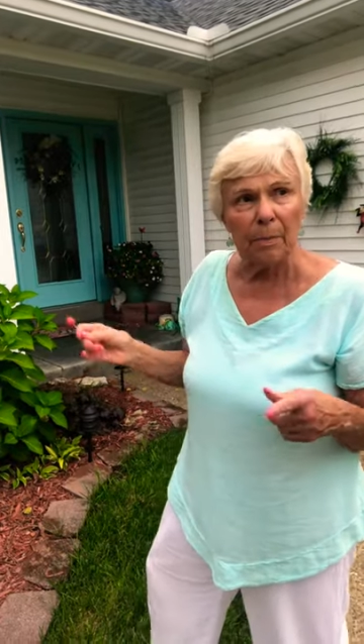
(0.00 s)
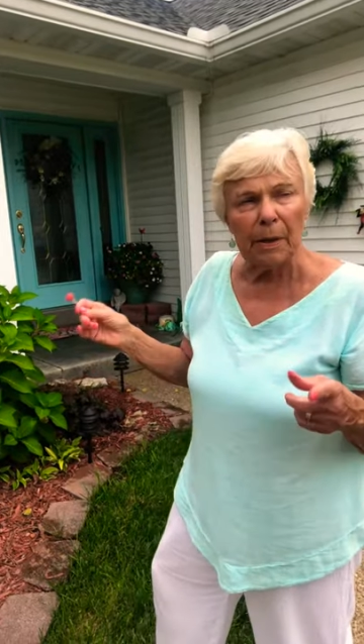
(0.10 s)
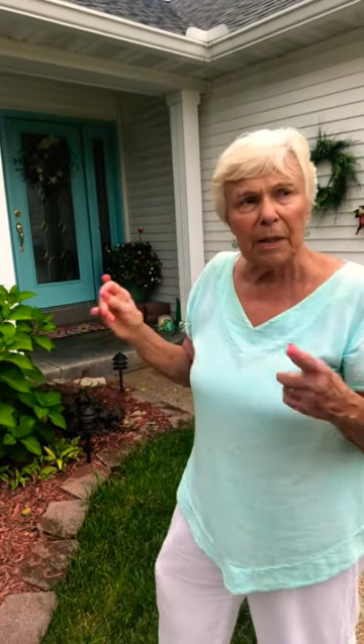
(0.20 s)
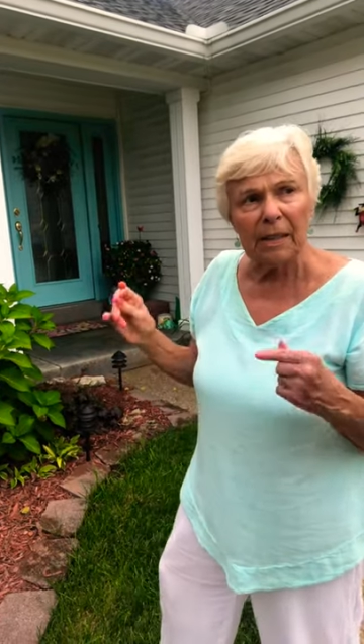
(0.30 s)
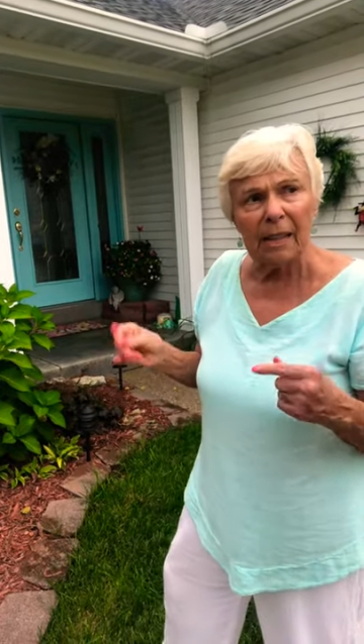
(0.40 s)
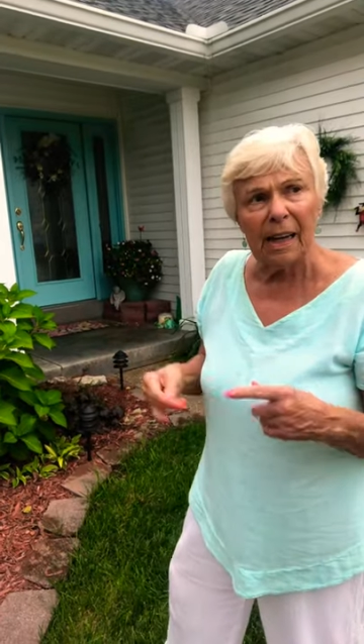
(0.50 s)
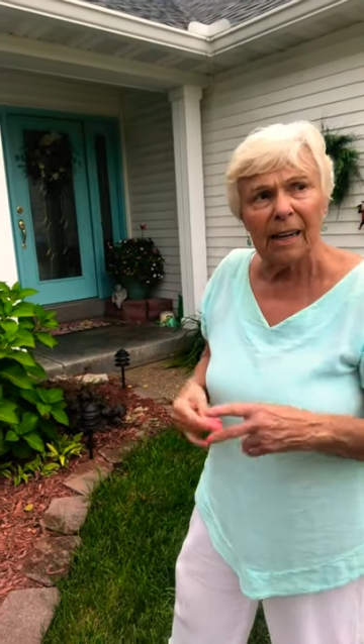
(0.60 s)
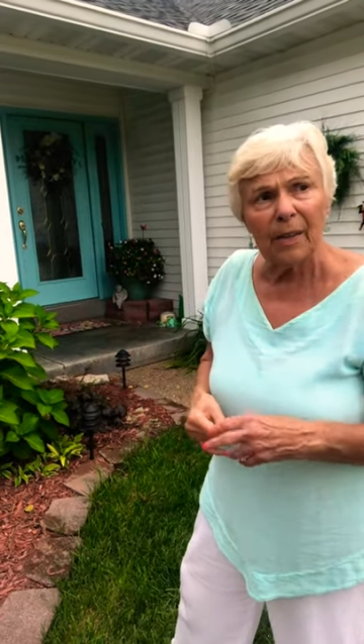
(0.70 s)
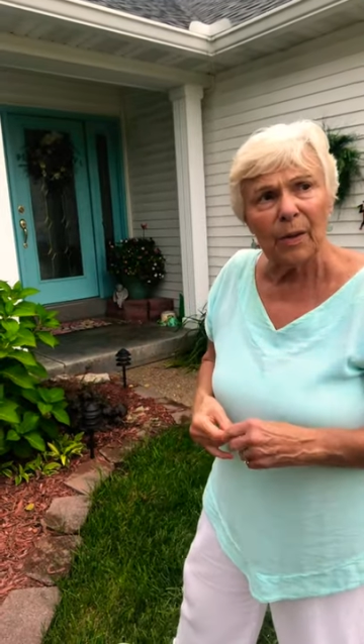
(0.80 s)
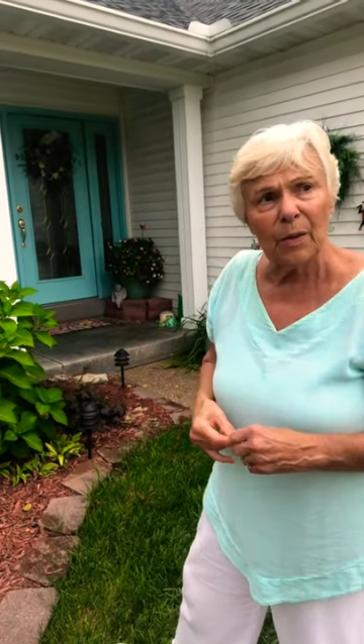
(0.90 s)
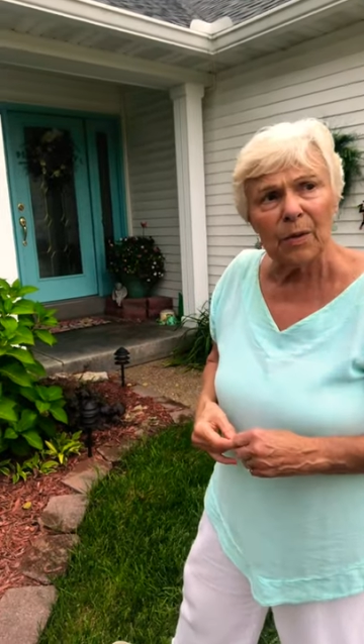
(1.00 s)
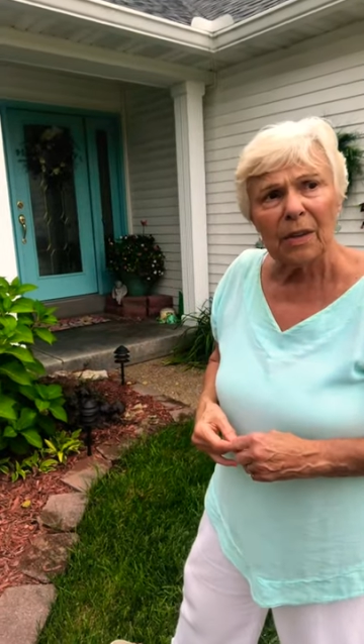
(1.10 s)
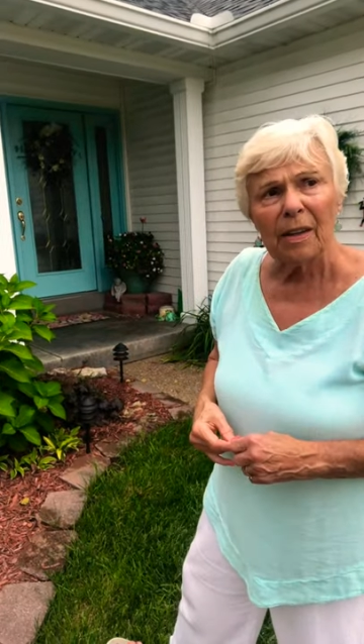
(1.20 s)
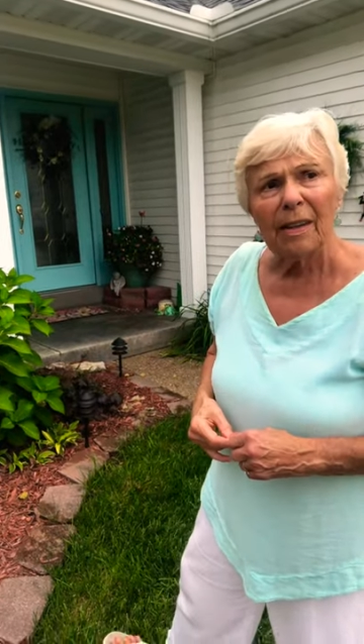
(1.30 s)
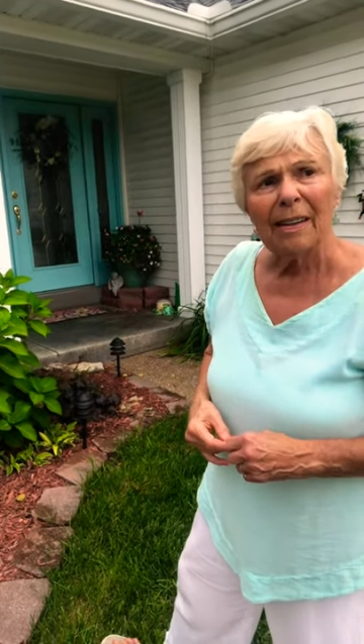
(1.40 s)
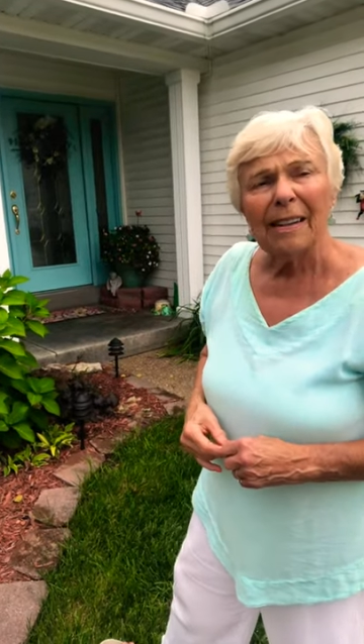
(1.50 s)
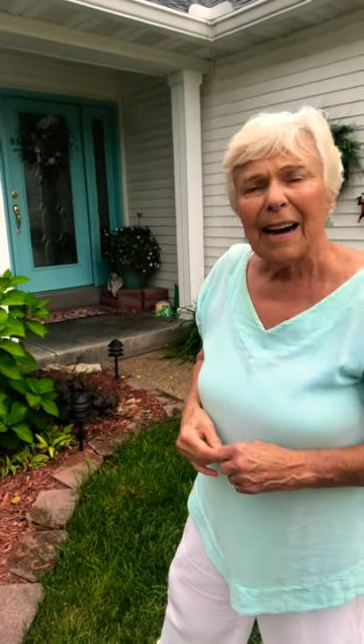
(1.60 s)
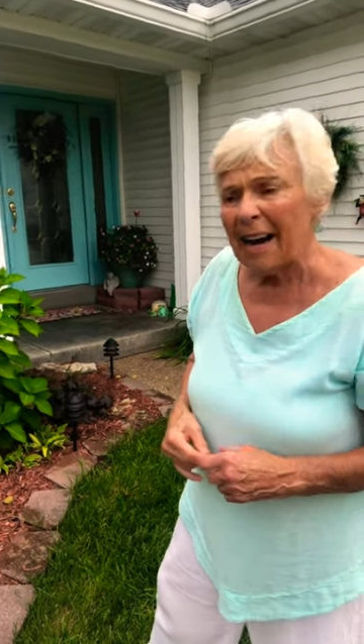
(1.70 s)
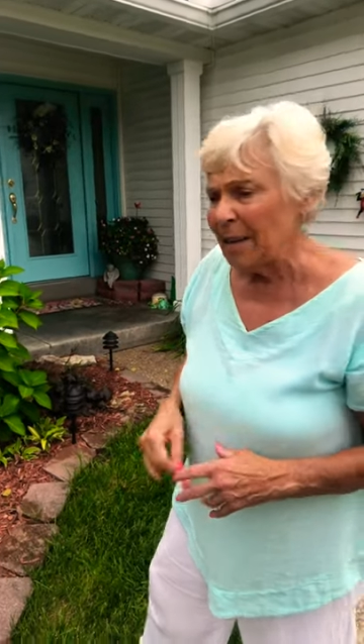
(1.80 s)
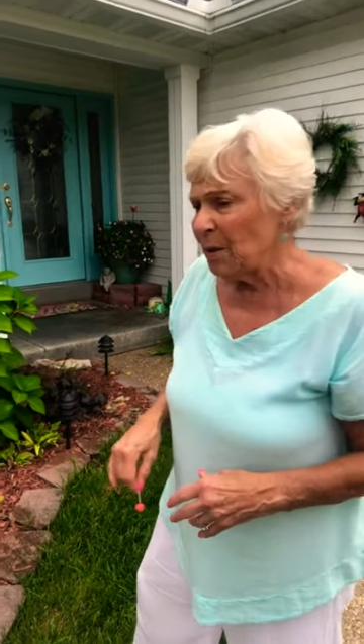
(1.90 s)
zipping in and out of those. I love
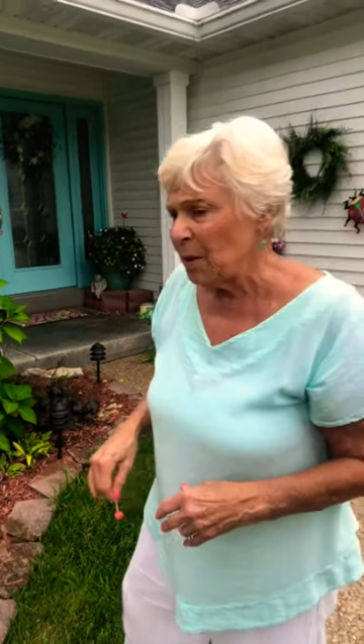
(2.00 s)
hummingbirds. I do